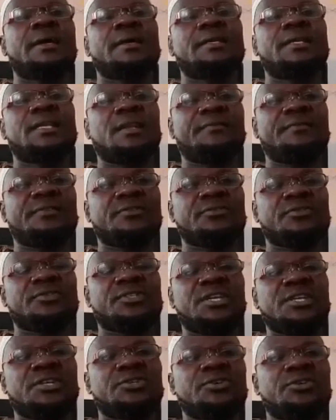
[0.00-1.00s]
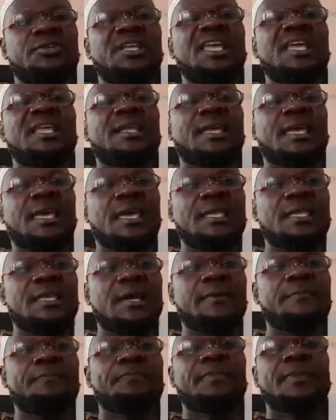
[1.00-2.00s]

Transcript: television station in Kenya,